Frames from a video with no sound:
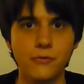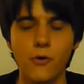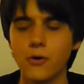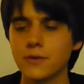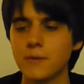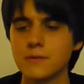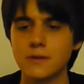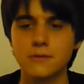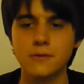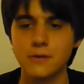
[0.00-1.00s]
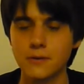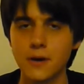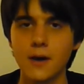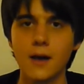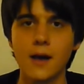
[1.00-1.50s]
4 and episode
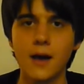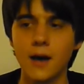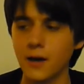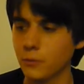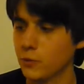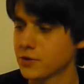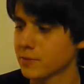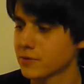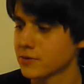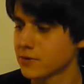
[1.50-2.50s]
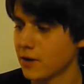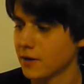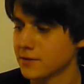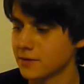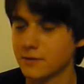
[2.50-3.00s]
2, which I'm
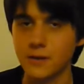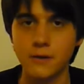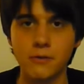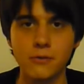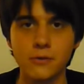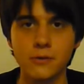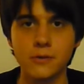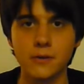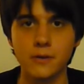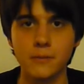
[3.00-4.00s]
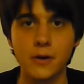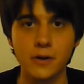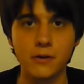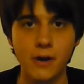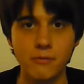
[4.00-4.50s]
starting to get reviewing the
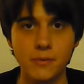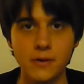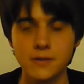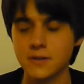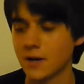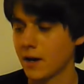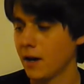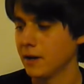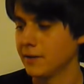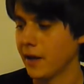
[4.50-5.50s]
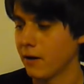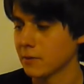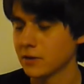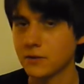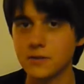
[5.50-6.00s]
American craft beers. Now I'm
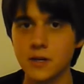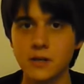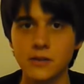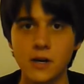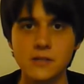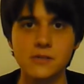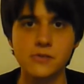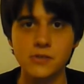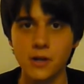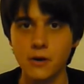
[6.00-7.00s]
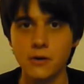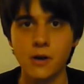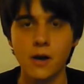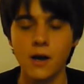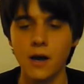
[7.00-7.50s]
going to take it nice and slow,
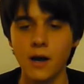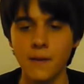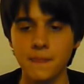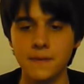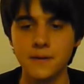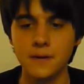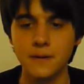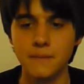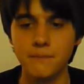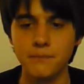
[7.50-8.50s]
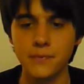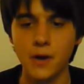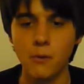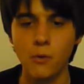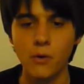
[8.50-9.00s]
and
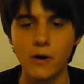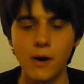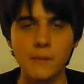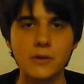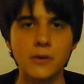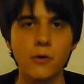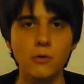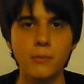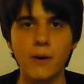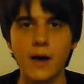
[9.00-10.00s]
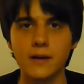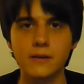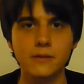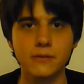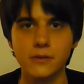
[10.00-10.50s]
I'm going to hold back
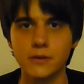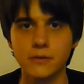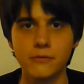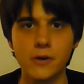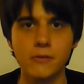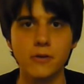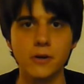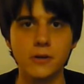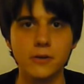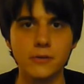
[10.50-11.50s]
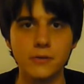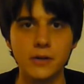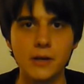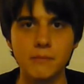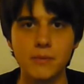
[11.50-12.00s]
the very good
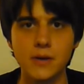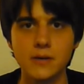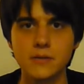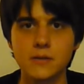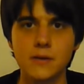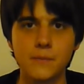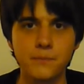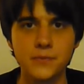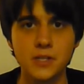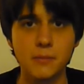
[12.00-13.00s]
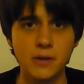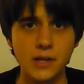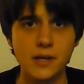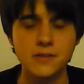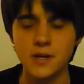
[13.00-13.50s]
acclaimed beers till a bit
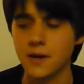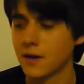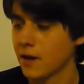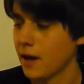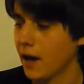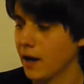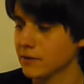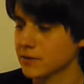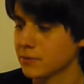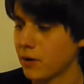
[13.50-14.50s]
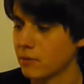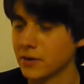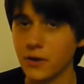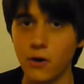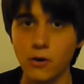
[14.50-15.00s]
later. And I'm probably
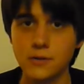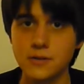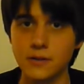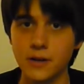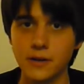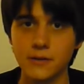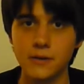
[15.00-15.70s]
going to alter